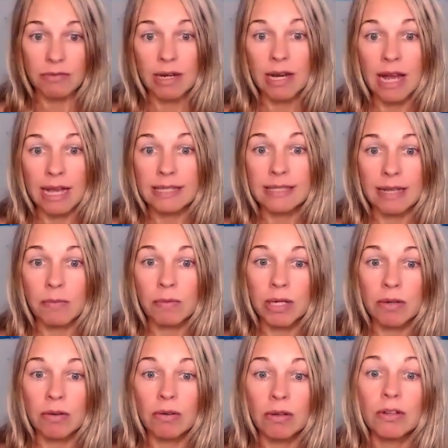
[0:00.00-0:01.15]
realize that we
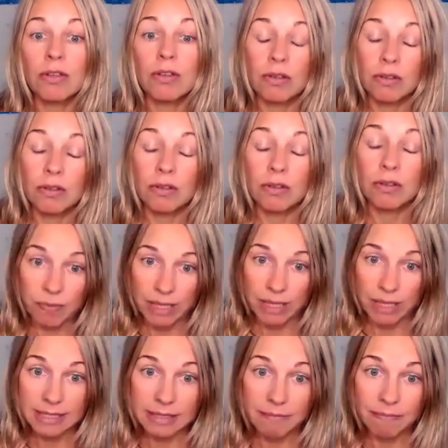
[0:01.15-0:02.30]
are all
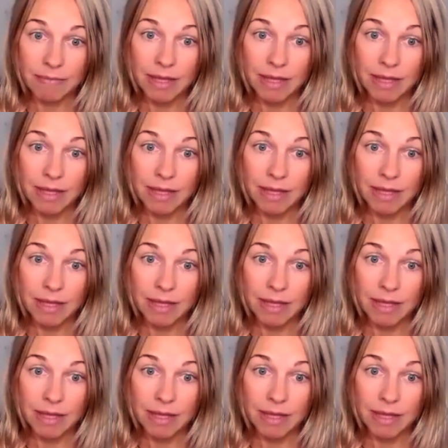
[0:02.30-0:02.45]
humans